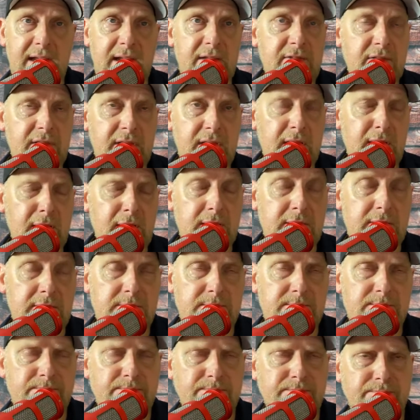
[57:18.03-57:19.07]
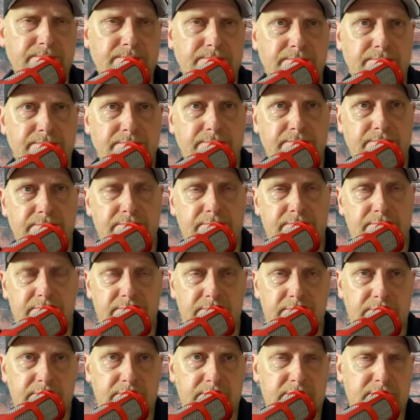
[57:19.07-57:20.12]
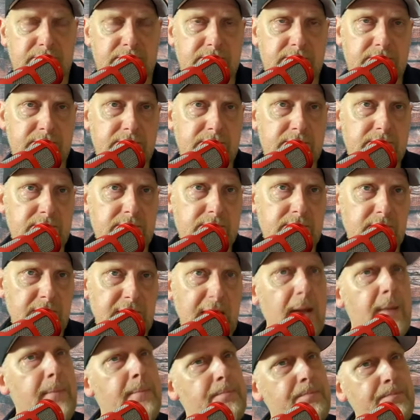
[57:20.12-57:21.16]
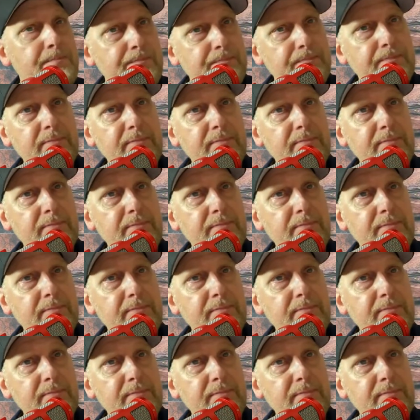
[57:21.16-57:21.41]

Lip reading: But it's me. Do you know what I mean?